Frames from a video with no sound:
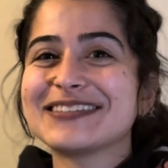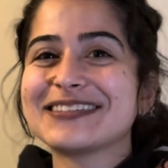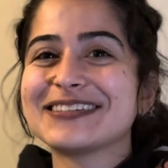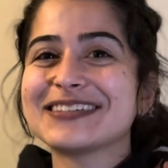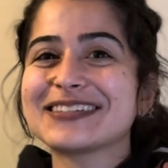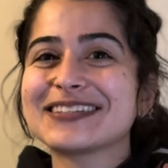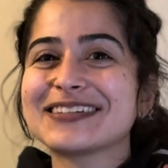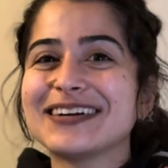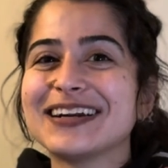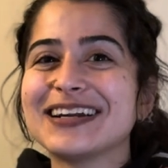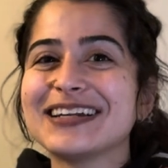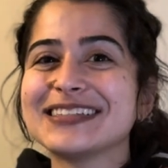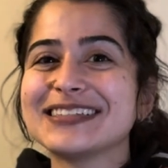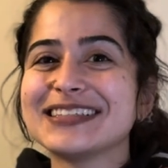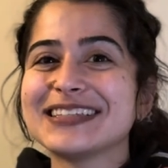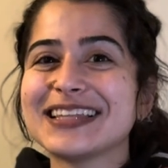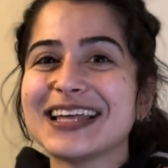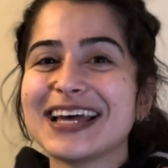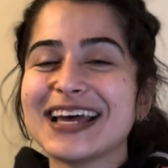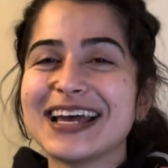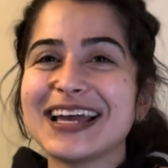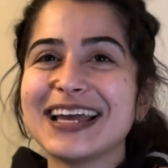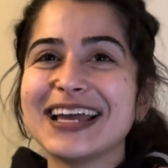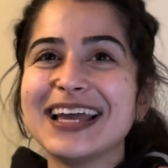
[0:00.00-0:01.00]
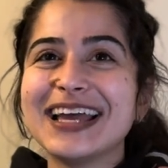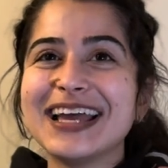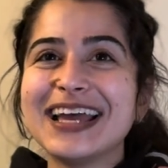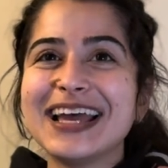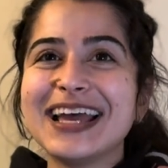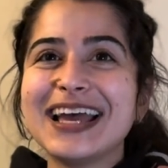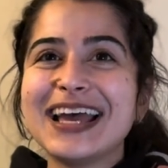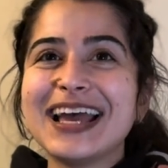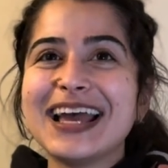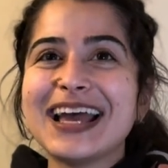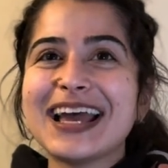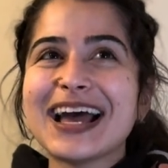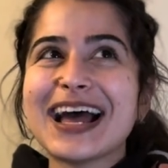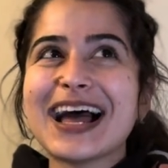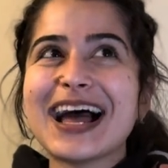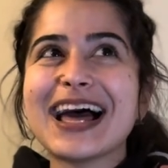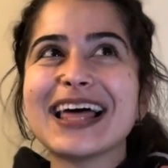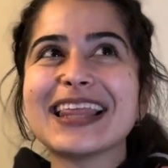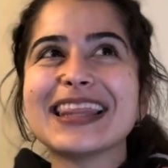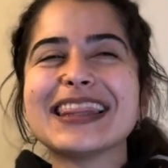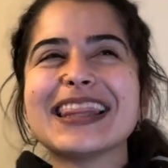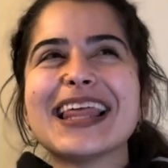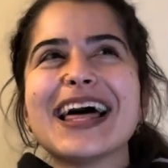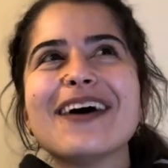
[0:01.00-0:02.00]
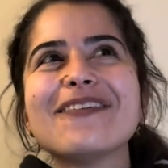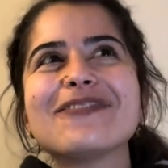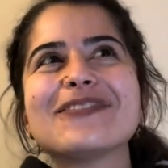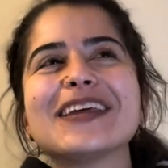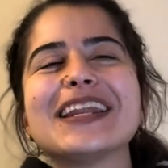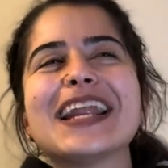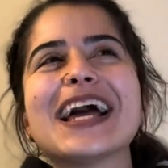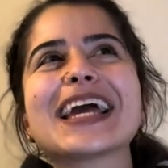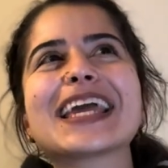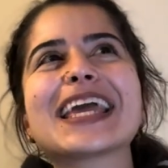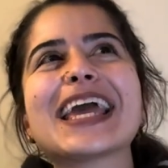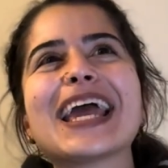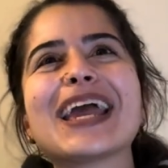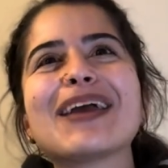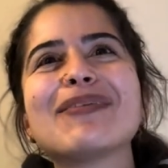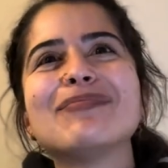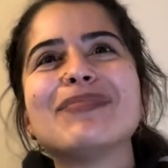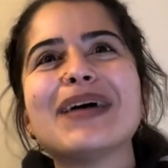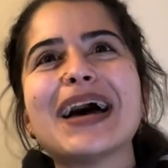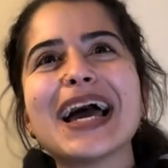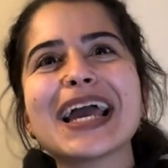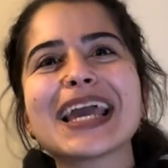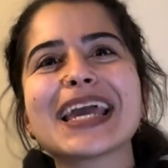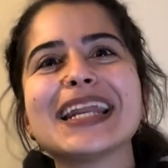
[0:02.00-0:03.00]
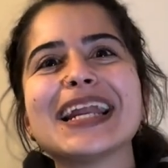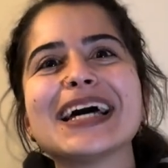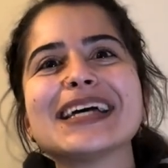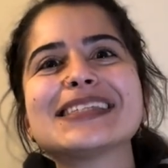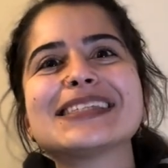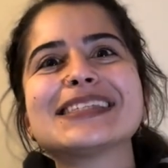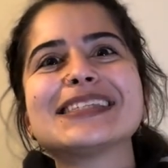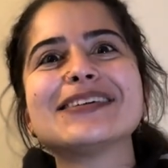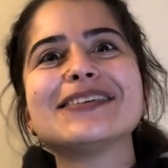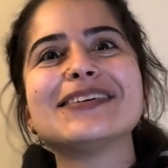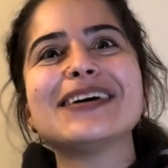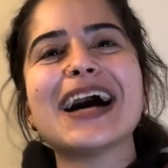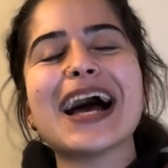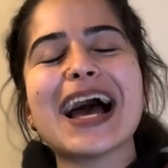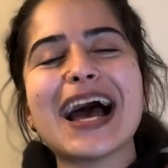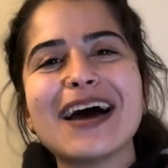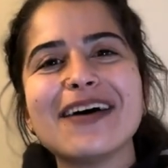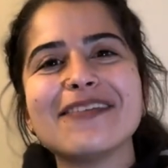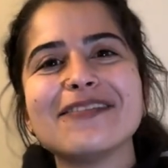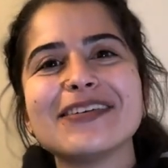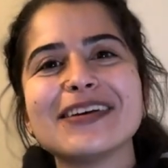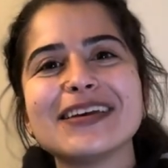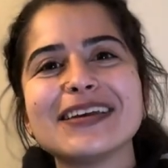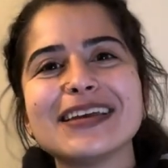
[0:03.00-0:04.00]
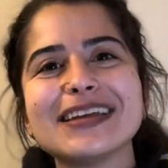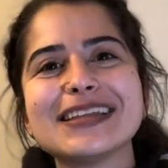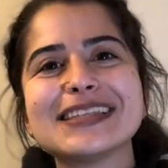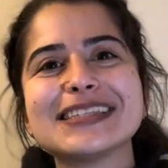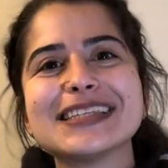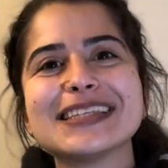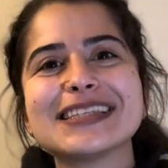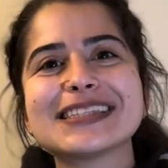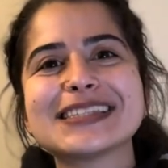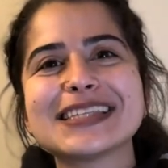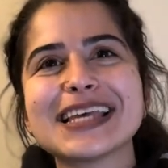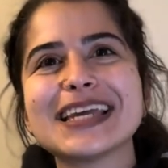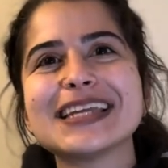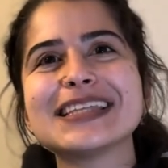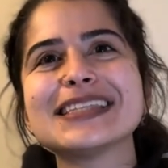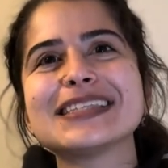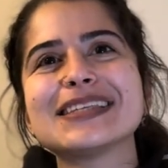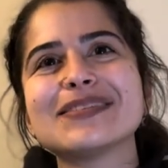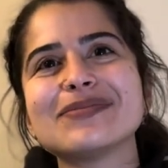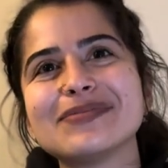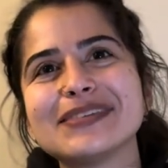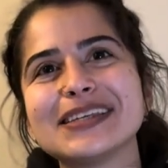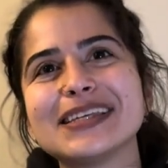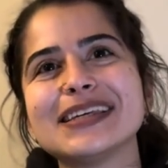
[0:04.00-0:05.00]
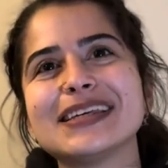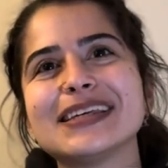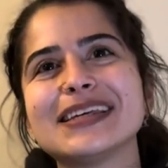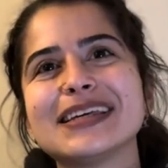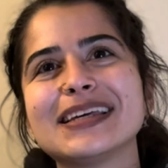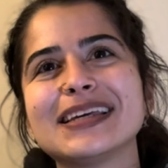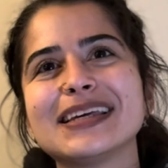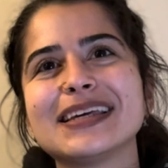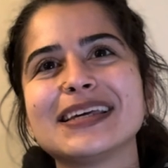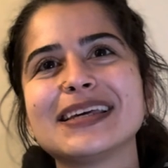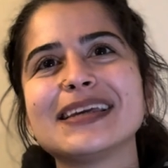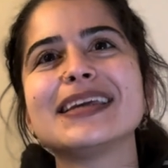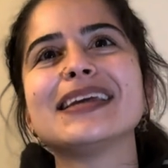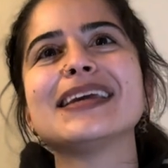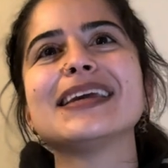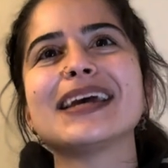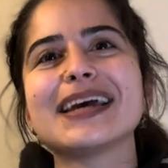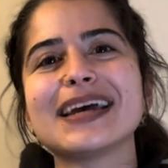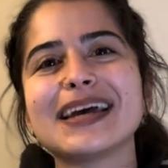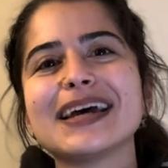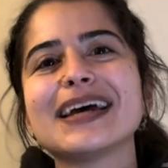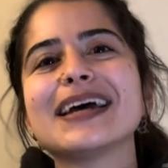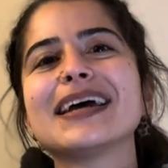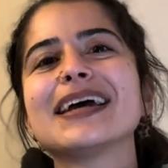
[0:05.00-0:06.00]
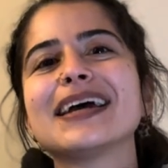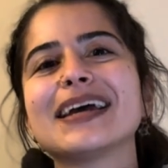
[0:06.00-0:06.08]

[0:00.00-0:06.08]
just crazy that I left and I came back and I still have it. It's insane to me. Yeah.